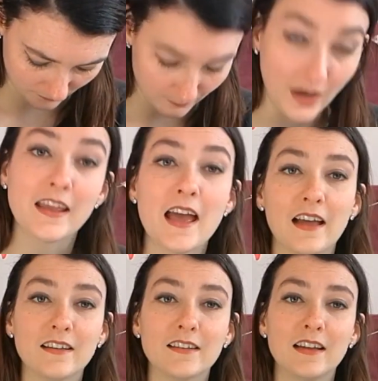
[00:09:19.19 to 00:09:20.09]
But
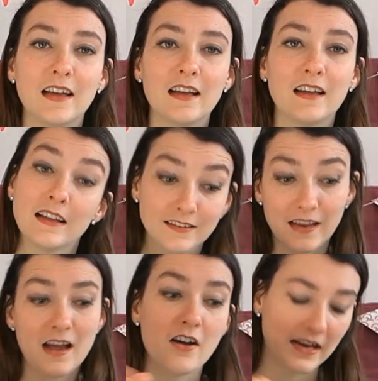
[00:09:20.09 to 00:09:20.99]
yeah, as I
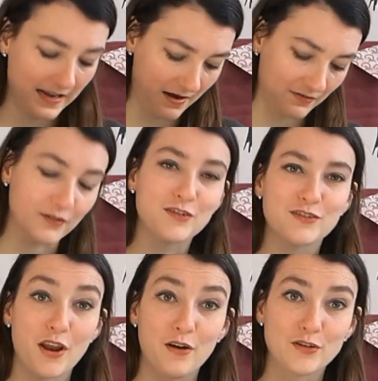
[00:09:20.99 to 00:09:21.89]
say, I'll get it out and
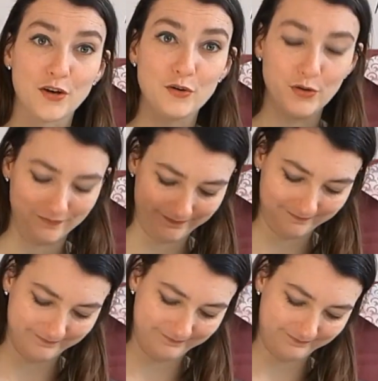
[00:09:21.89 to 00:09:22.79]
I'll show you.
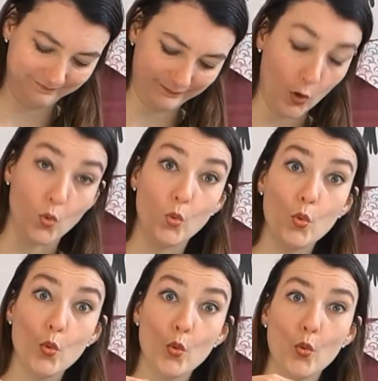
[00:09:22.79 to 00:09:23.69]

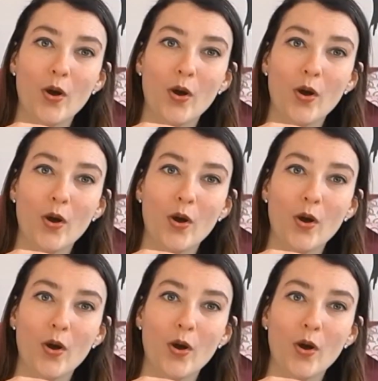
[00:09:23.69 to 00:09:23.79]
Ooh.